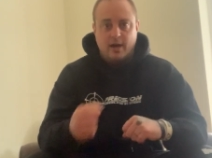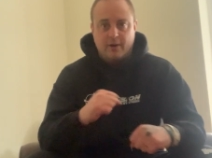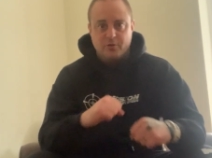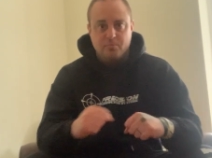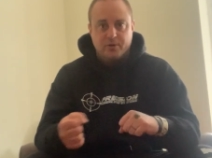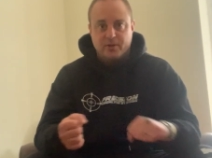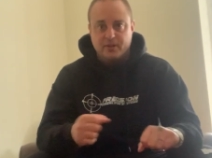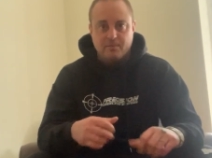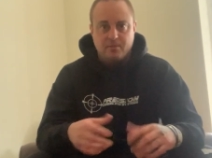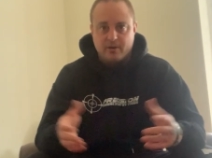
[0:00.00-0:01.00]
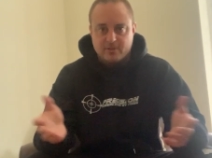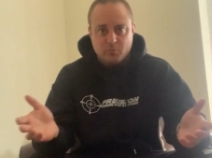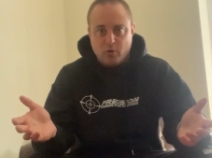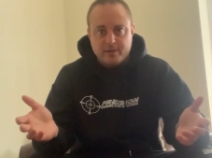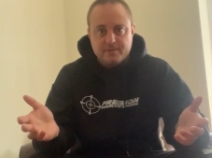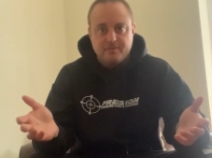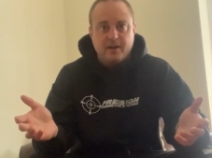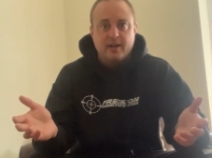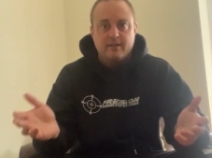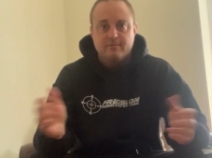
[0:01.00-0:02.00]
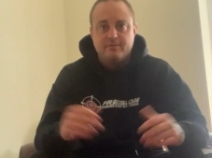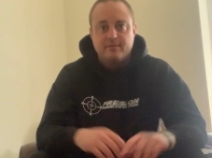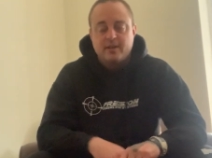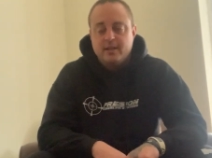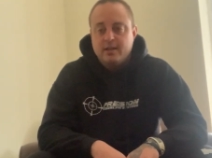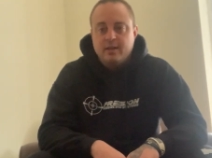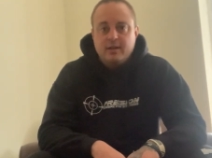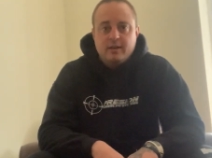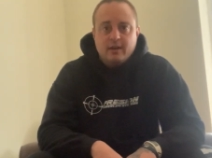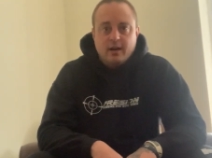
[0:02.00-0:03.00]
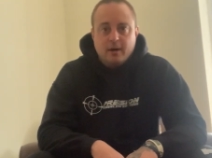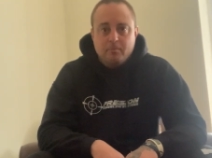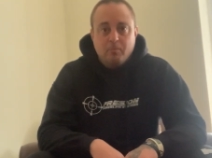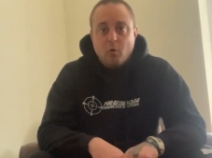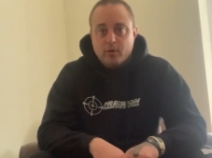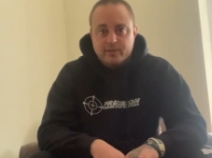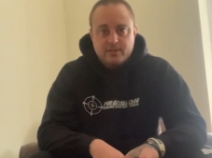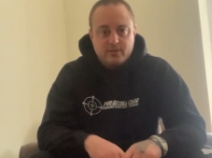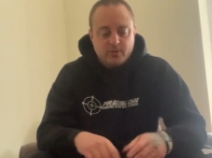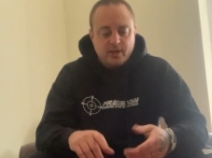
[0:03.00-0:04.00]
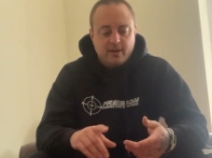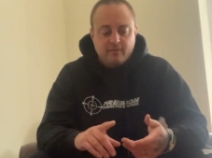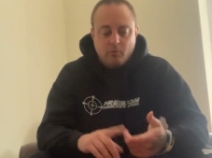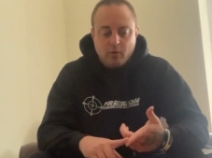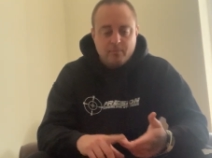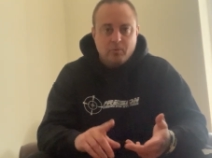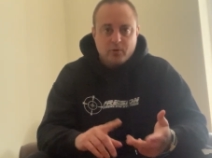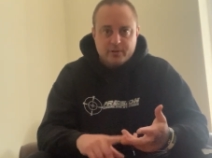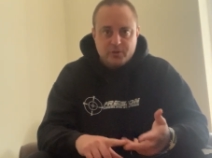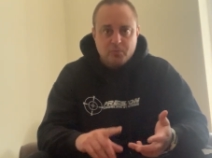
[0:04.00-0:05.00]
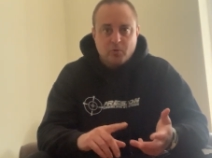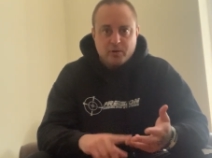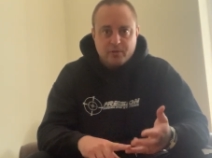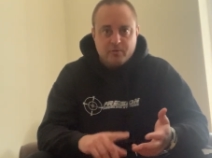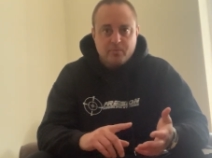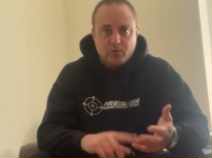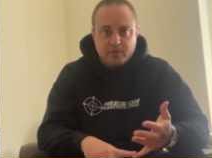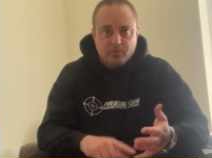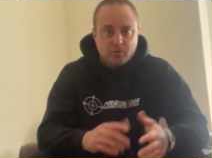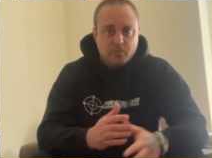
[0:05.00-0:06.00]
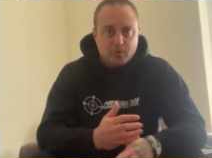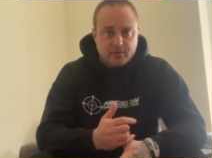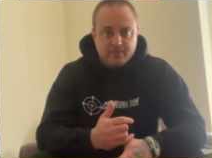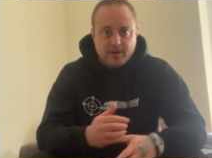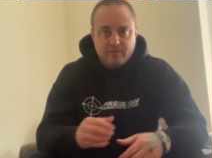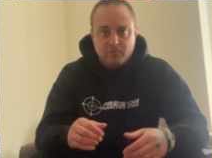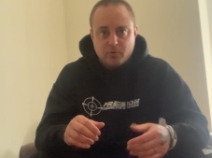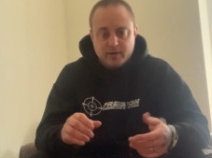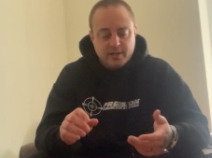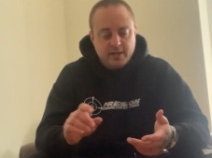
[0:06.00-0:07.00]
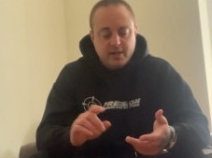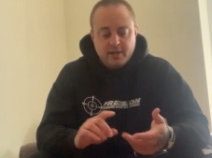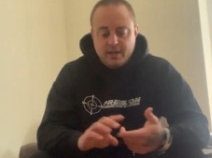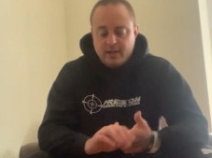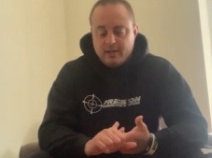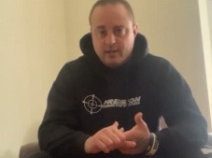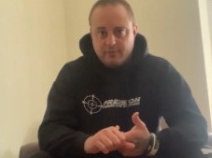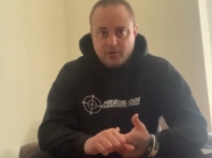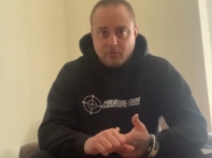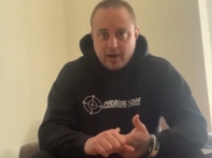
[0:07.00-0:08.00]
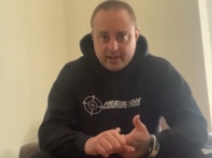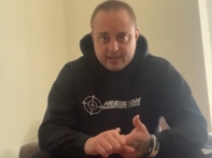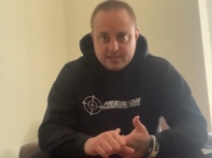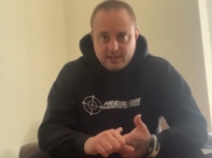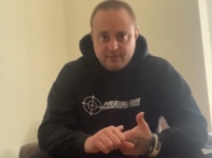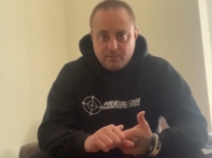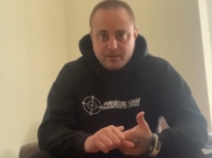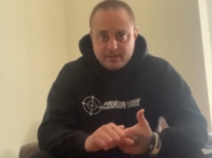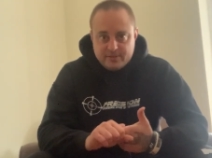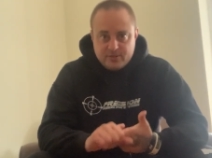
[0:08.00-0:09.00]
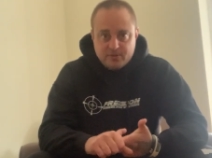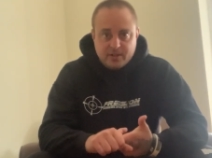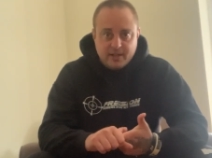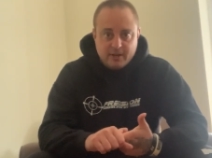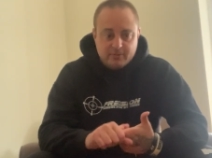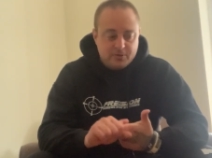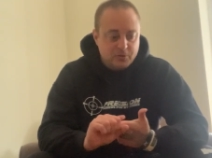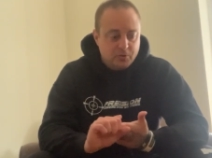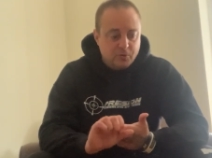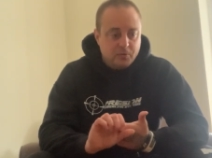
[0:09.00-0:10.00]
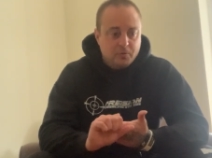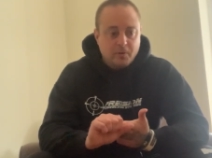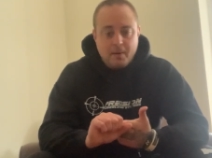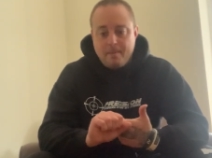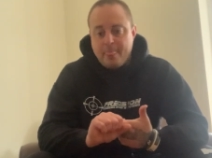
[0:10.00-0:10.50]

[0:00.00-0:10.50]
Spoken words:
how you put it on the bar is 1 to 5 boards. So you have a 1 board, a 2 board, a 3 board, a 4 board, a 5 board. If your rack has safety pins, you can now do